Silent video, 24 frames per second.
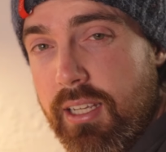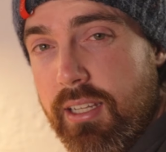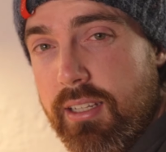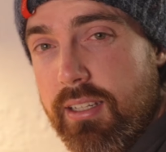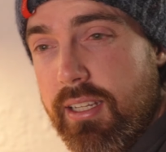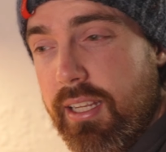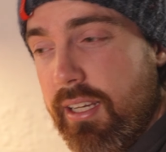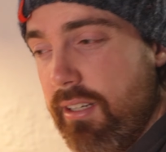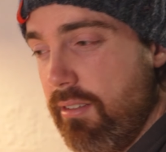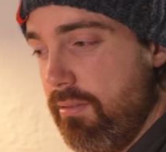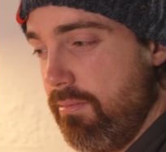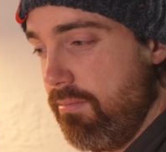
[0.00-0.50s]

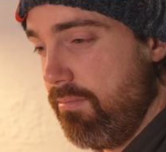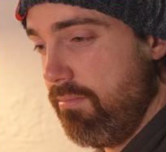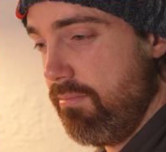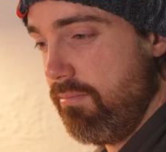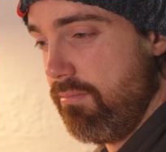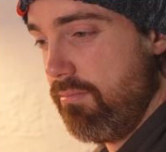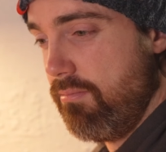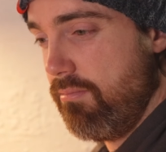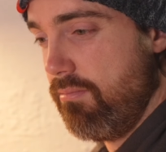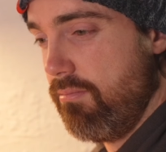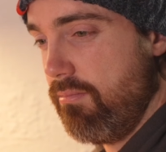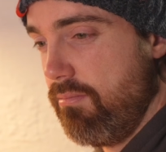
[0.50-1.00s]
Now,
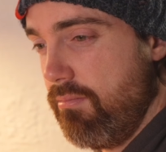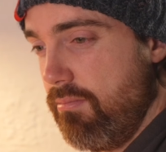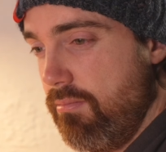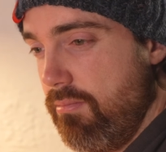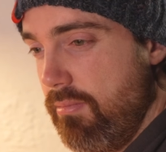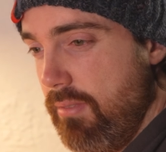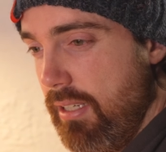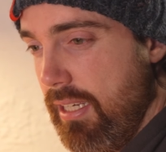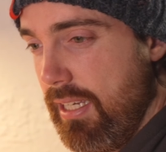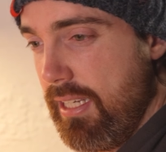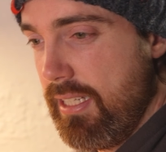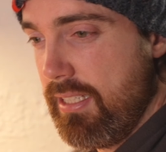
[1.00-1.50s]

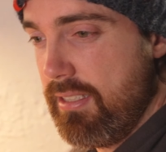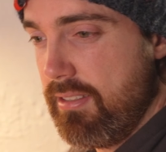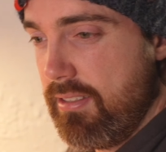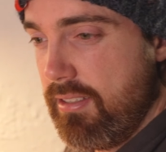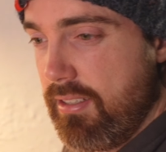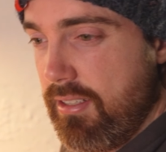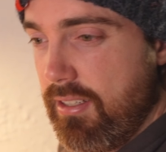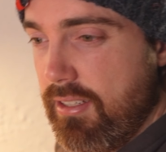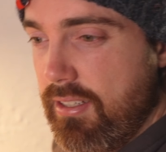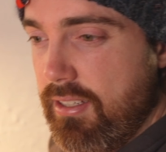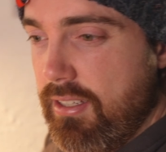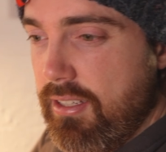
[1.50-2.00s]
as
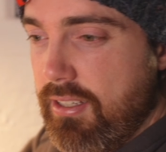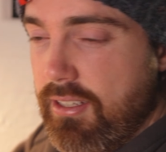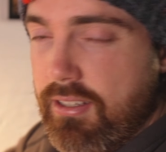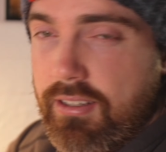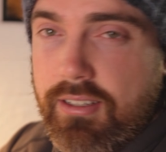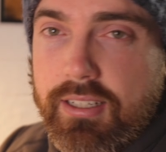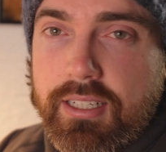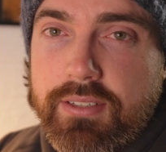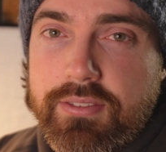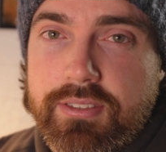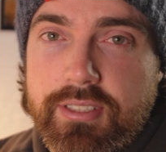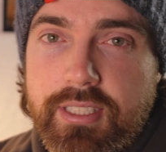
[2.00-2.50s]

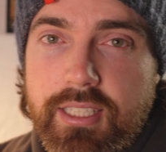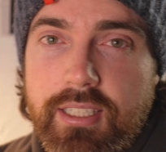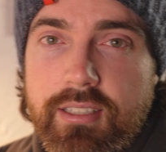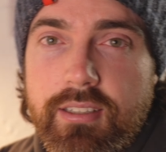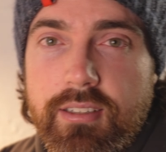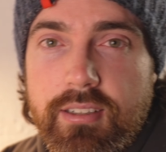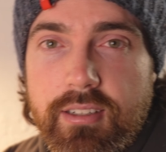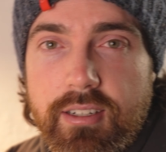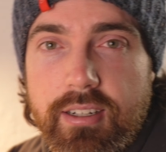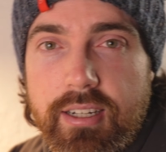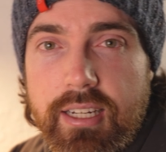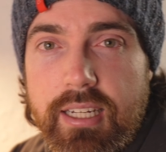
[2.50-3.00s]
I have said,
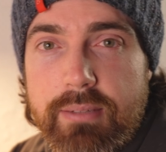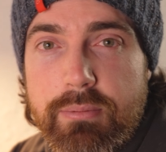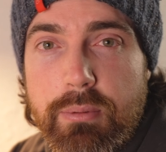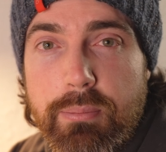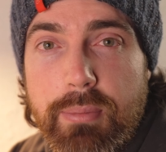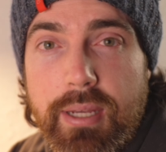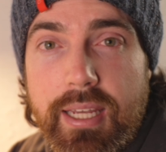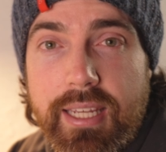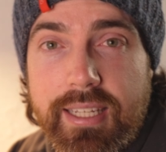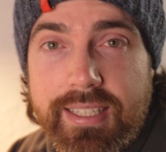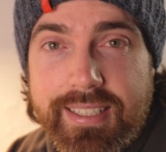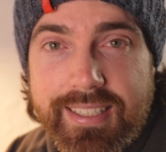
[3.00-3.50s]
I am a
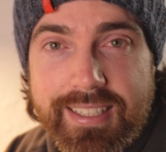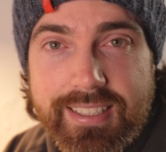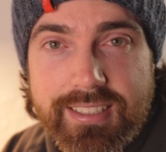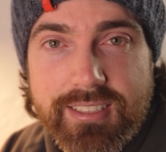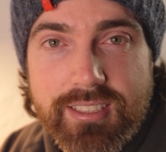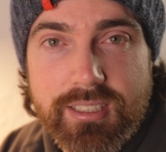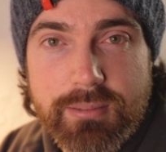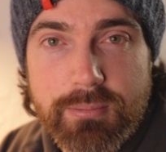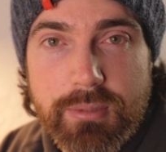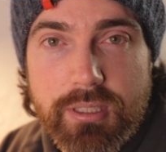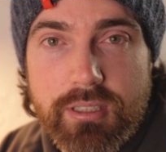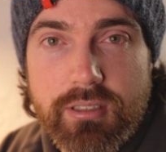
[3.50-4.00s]
paying
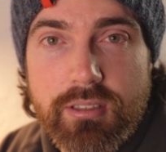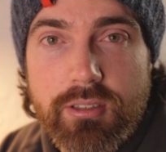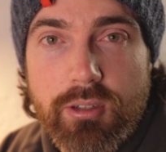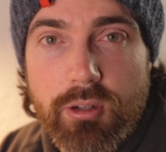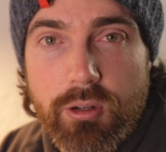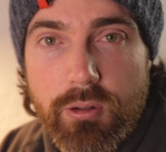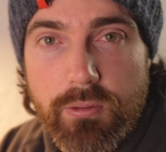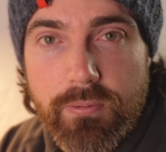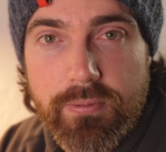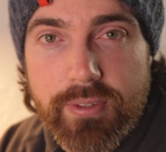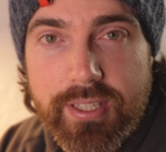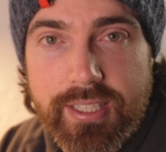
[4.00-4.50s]
customer
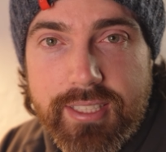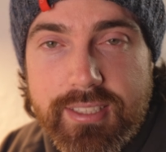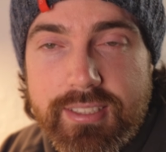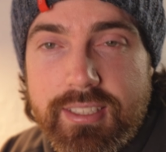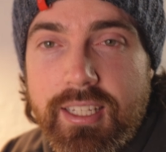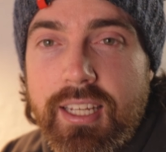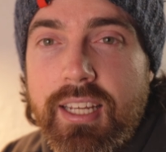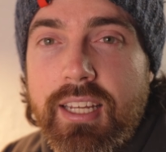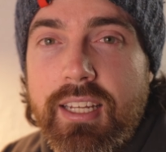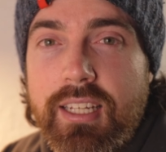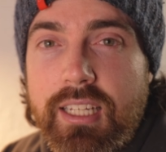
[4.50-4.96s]
of this.